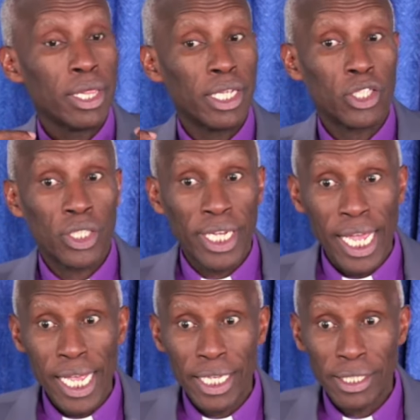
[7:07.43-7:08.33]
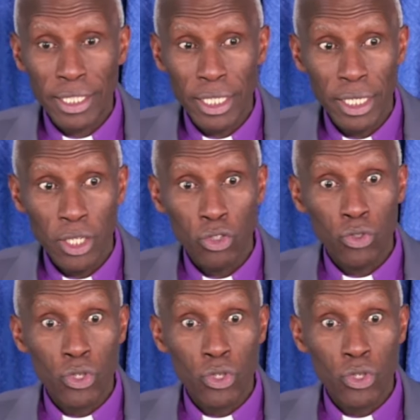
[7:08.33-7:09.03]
and the chest,